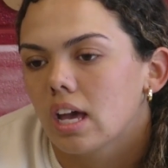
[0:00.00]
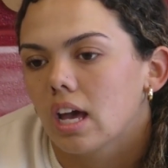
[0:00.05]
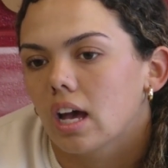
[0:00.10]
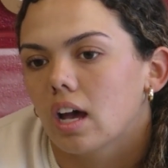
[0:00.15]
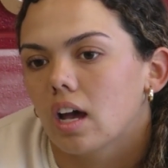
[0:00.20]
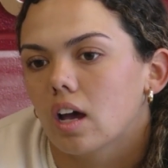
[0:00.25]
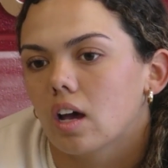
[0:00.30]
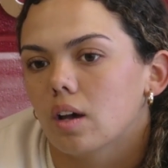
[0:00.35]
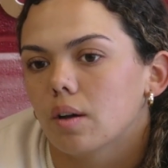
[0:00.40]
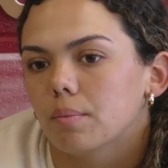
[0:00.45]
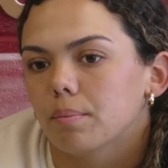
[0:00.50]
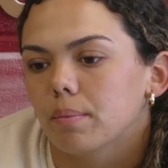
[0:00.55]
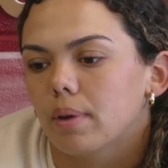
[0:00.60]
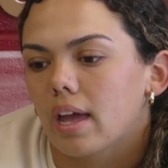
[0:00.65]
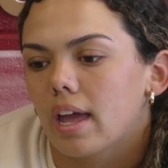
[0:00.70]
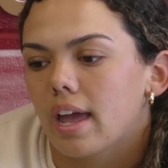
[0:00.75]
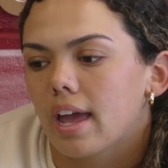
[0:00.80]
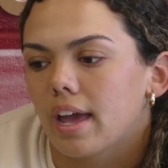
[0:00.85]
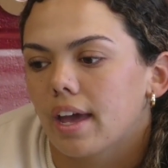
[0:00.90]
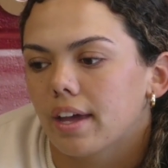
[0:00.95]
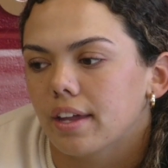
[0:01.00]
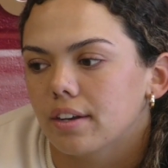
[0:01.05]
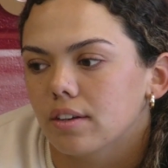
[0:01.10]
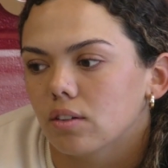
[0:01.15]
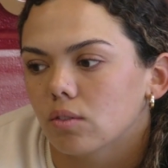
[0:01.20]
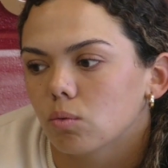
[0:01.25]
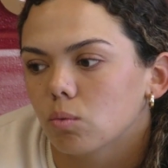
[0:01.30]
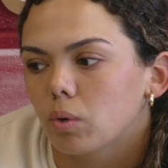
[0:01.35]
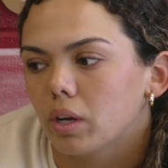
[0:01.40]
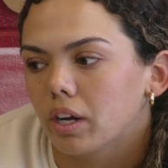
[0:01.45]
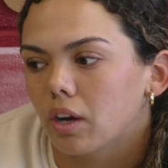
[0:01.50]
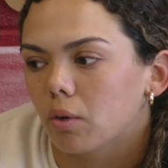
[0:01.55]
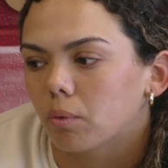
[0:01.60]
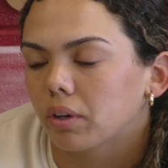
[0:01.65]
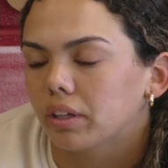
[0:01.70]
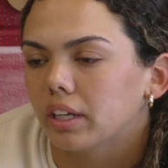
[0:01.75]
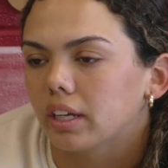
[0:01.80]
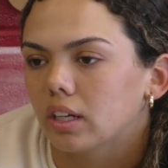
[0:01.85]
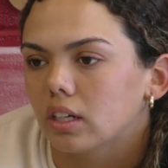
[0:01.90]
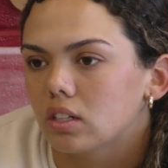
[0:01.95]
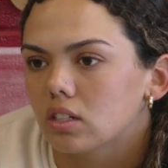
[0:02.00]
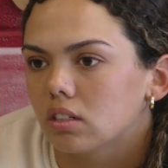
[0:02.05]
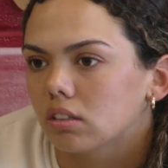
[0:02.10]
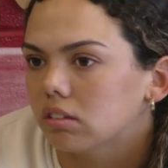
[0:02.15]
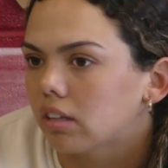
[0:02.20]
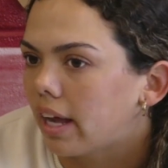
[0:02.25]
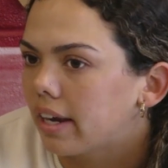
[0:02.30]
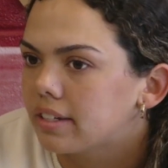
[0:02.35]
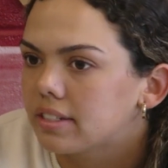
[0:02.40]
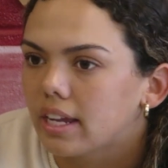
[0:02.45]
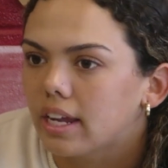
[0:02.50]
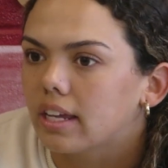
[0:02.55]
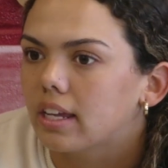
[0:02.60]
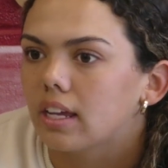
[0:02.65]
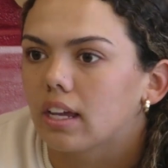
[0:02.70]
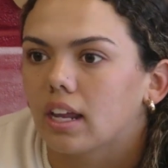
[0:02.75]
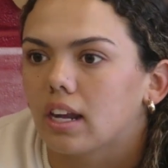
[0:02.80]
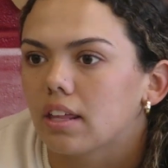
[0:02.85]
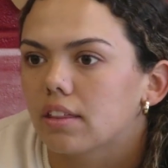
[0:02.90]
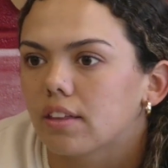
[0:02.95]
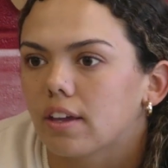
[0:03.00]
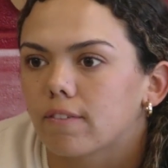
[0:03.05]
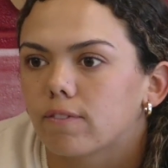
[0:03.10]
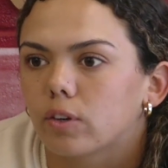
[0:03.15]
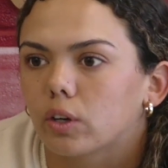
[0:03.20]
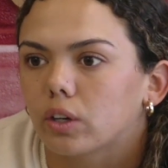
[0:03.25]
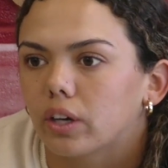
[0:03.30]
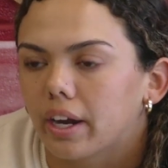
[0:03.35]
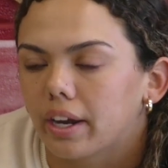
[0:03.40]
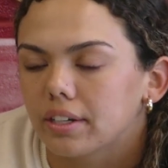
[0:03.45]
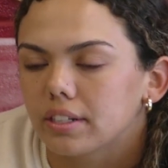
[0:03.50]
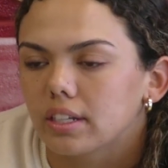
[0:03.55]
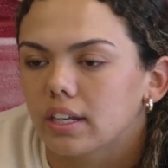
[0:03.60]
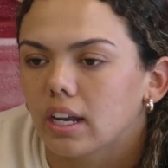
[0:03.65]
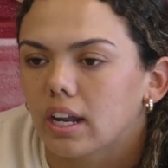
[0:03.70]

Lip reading: And we don't really like taking anything for granted.